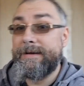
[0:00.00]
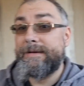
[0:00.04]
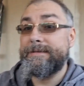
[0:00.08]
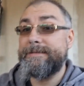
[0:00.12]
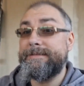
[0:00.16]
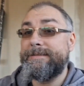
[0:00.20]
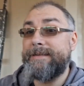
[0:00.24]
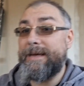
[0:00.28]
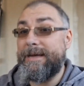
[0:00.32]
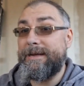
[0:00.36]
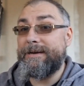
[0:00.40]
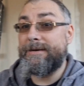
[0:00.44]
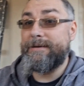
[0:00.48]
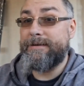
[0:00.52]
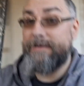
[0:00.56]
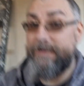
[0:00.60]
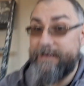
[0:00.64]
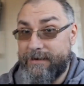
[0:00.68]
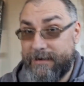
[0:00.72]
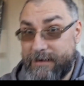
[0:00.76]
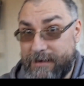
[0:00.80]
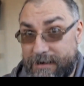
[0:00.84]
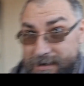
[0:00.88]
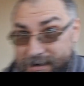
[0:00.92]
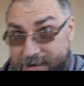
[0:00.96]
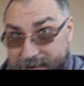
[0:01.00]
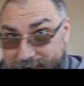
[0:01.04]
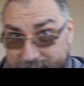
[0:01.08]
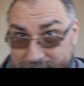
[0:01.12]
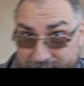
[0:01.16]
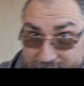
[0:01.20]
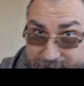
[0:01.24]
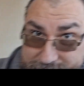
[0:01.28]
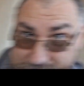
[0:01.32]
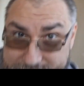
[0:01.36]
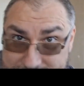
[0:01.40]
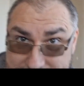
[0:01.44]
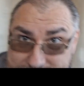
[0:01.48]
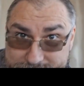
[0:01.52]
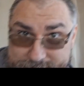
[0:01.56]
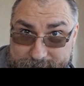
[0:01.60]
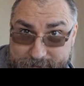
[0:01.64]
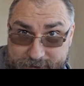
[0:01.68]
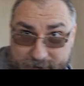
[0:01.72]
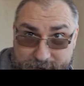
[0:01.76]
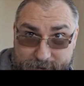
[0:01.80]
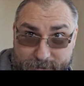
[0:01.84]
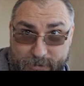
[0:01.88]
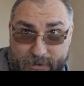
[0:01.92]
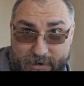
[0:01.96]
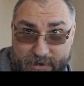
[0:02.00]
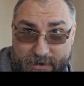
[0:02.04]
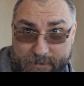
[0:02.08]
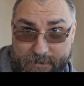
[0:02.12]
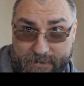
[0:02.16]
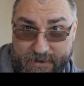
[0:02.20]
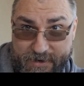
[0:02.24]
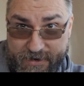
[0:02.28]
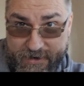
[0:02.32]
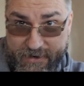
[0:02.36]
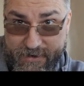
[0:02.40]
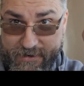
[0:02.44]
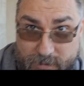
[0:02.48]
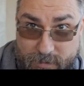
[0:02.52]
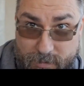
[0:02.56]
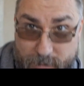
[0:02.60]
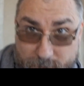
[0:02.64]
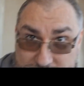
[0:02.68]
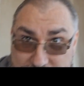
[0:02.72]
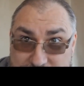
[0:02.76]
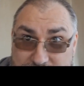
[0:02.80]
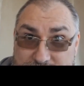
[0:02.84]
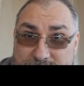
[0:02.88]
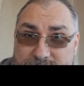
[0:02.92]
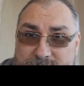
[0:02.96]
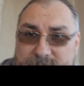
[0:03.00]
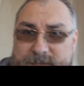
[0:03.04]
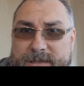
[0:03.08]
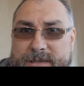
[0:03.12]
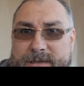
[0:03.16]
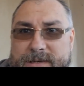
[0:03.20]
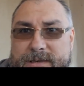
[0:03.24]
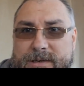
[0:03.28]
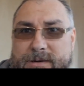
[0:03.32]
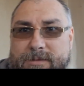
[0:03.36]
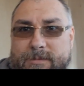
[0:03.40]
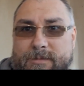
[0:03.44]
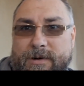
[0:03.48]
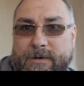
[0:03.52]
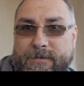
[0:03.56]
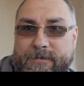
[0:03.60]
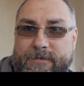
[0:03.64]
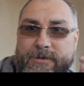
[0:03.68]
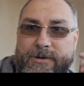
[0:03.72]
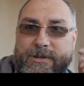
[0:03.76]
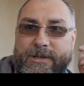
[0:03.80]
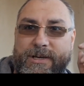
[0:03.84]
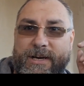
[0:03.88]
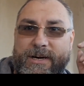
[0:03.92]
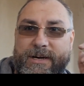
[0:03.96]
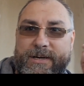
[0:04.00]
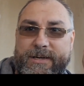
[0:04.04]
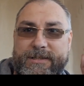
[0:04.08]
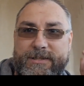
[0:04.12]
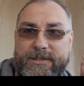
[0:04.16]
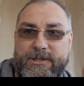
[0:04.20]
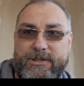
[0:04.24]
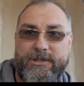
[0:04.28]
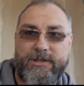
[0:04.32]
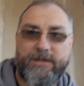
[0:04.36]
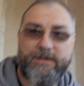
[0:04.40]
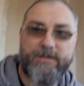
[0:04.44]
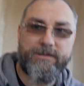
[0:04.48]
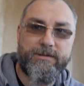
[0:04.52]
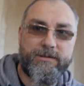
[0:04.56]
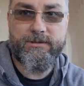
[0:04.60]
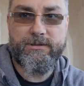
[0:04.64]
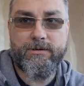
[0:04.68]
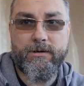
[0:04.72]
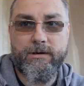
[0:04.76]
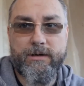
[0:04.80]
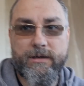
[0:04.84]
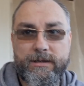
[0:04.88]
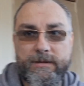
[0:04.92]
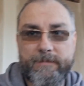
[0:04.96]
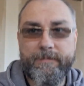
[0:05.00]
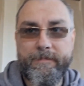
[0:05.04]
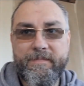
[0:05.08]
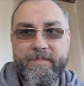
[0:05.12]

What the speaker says: Then that one up there, which is the one for the air conditioning socket,